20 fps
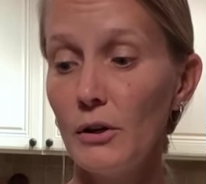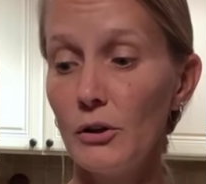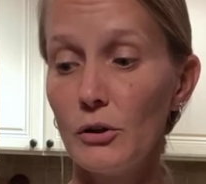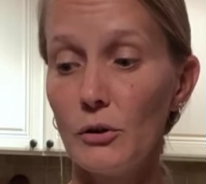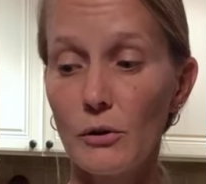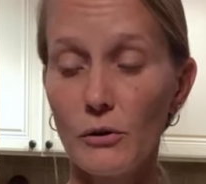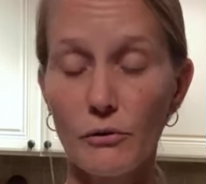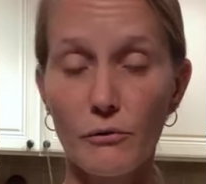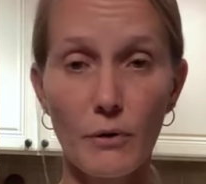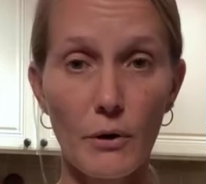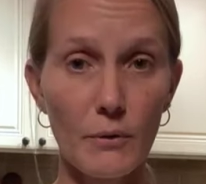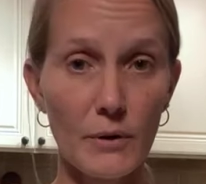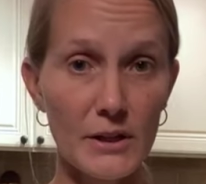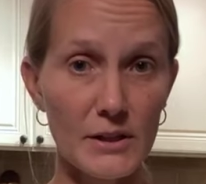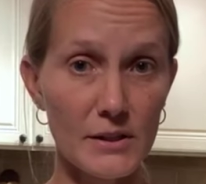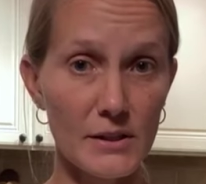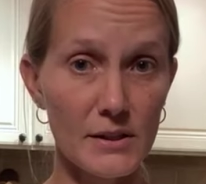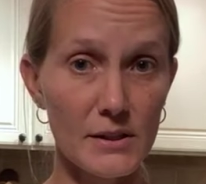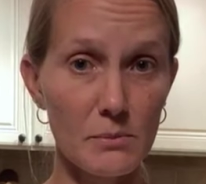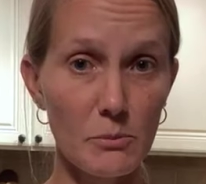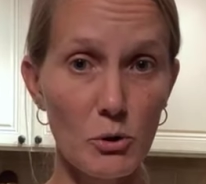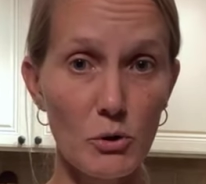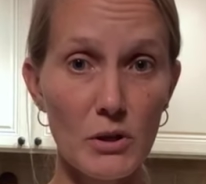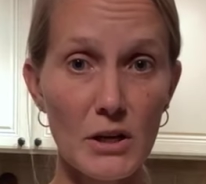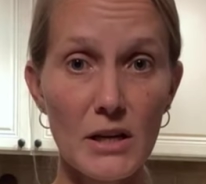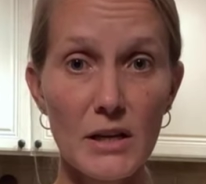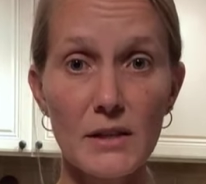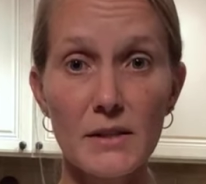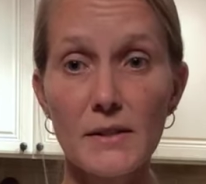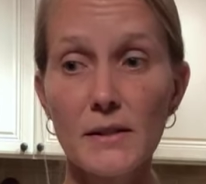You can throw it into
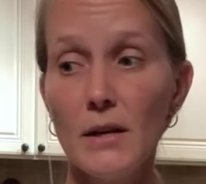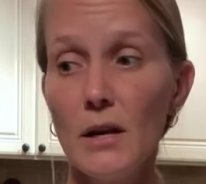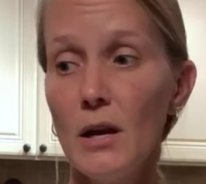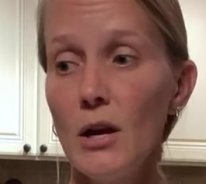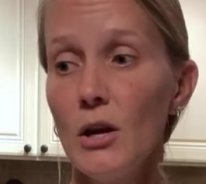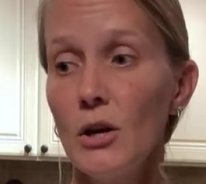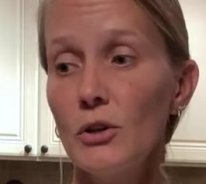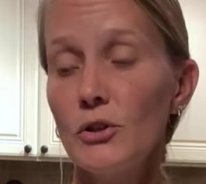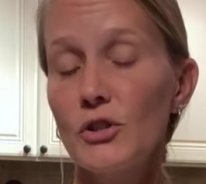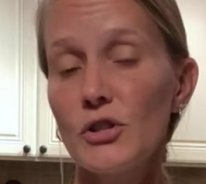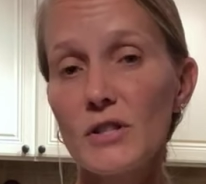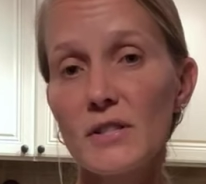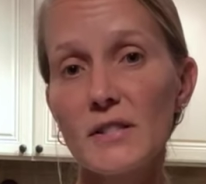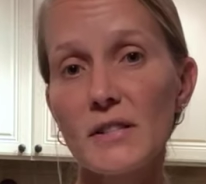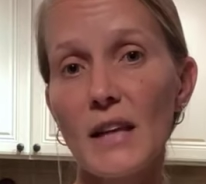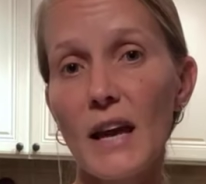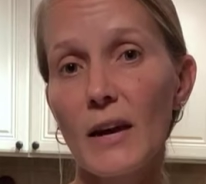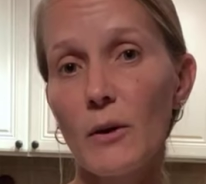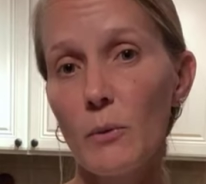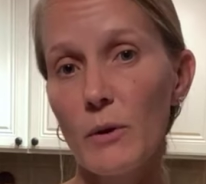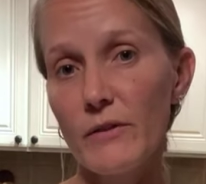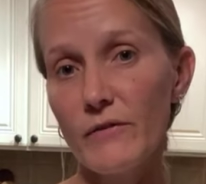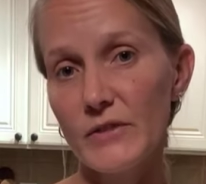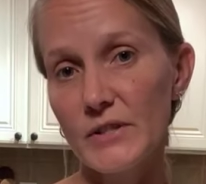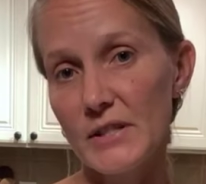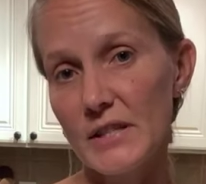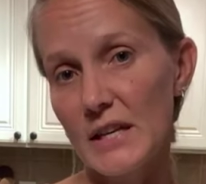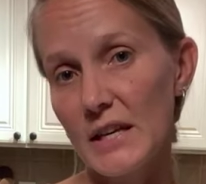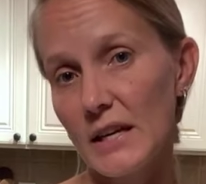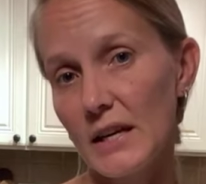smoothies. Just like we've
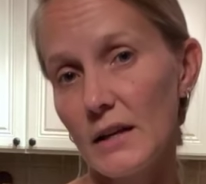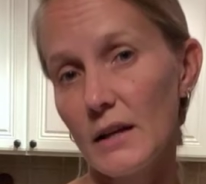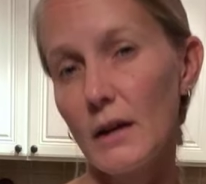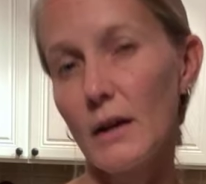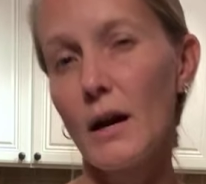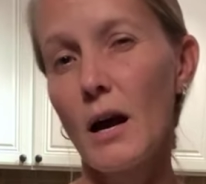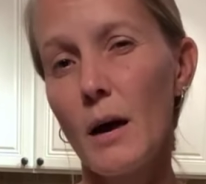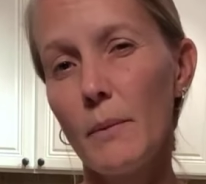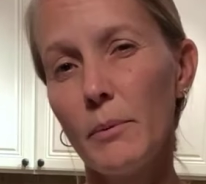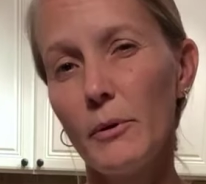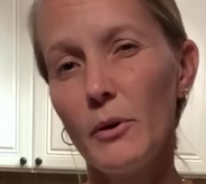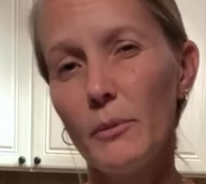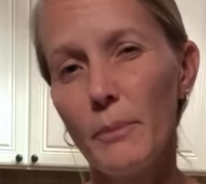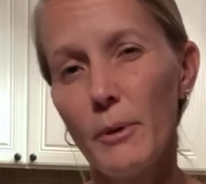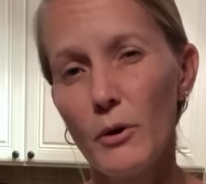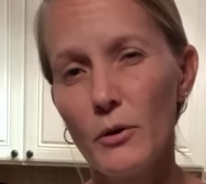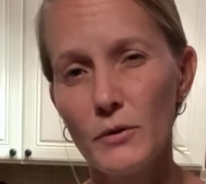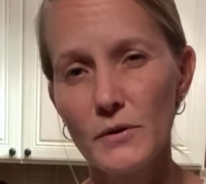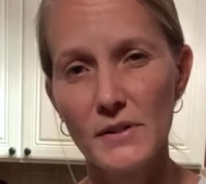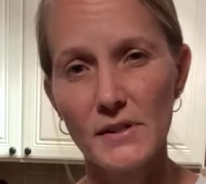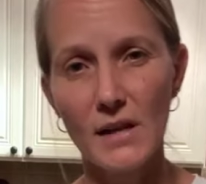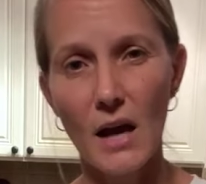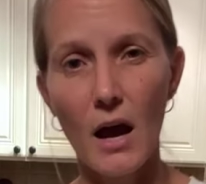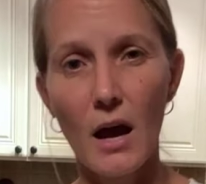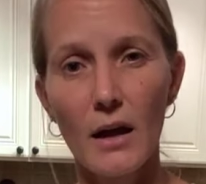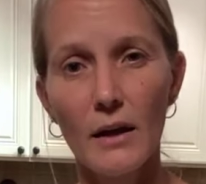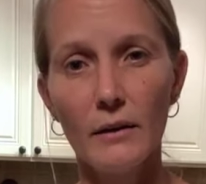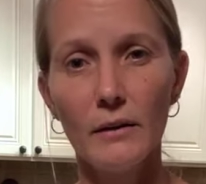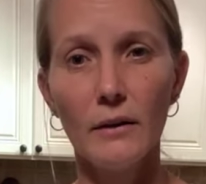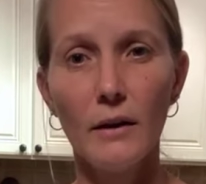seen a couple posts
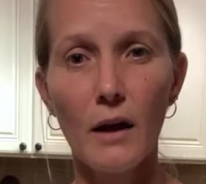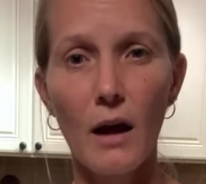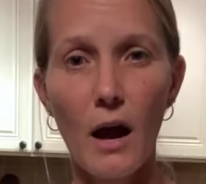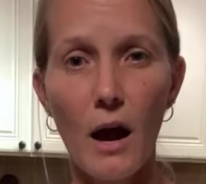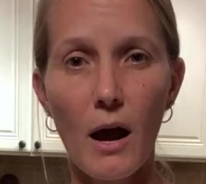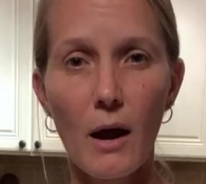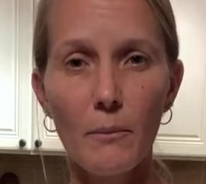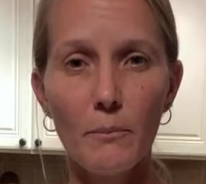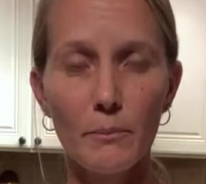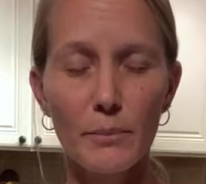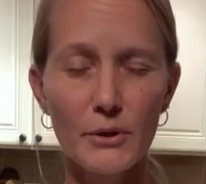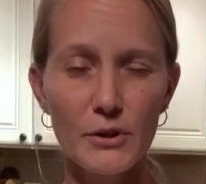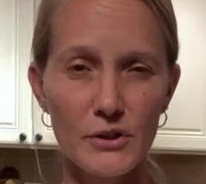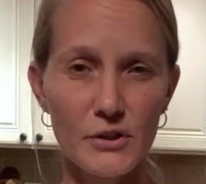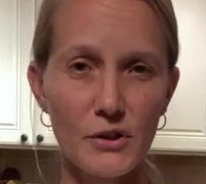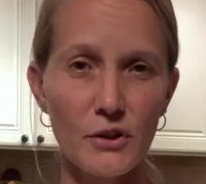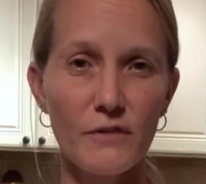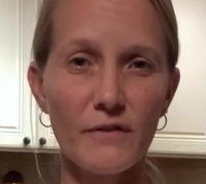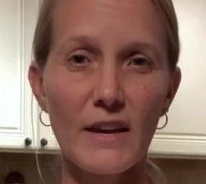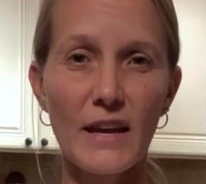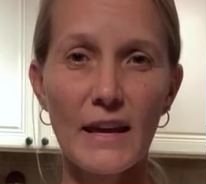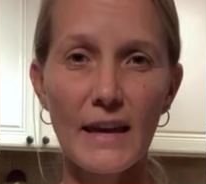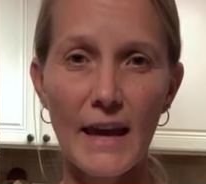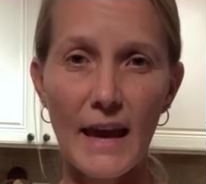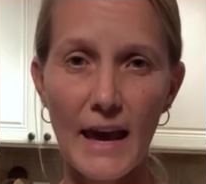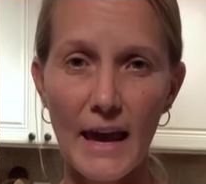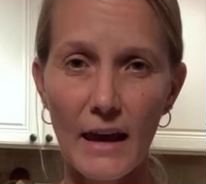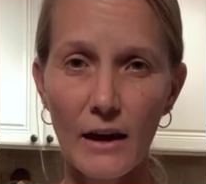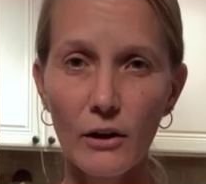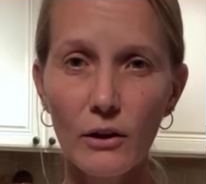on um, preserving
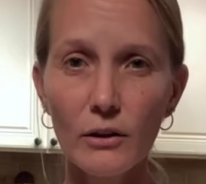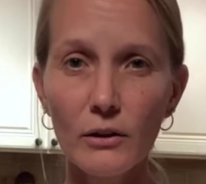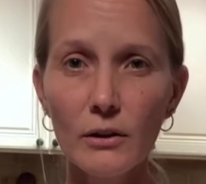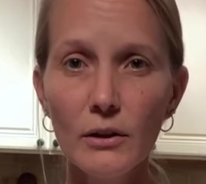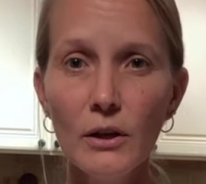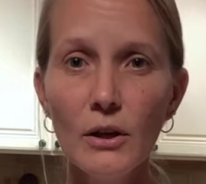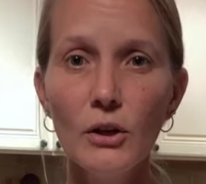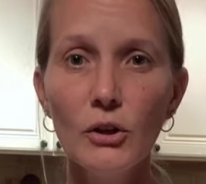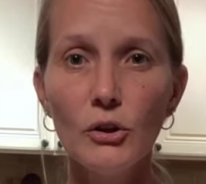kale,